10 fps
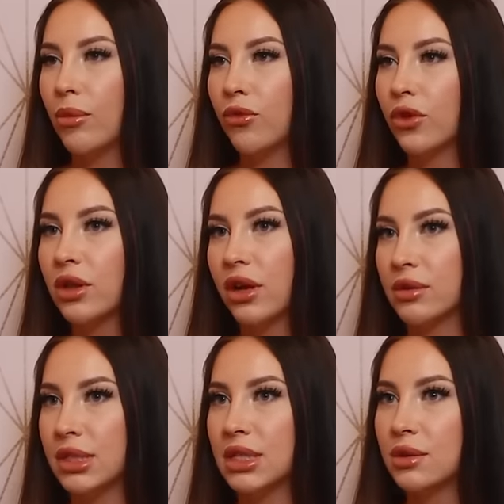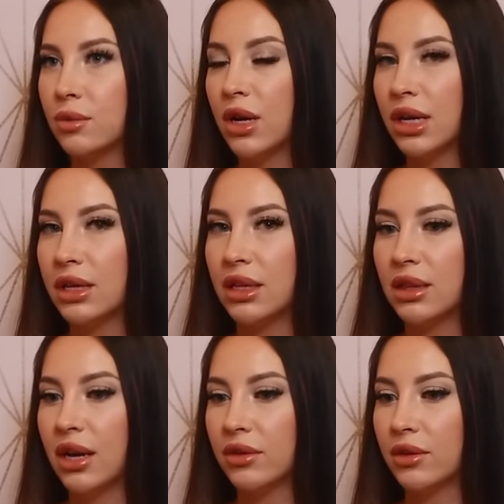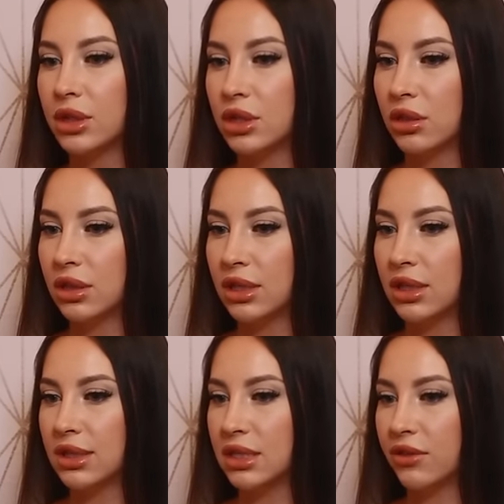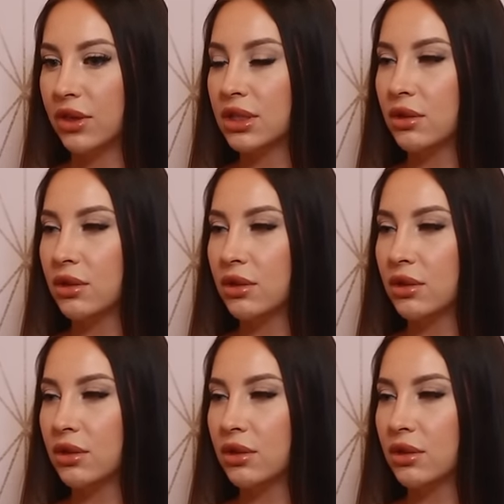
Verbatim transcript: for a lot of reasons. One, I think that everyone's journey is different,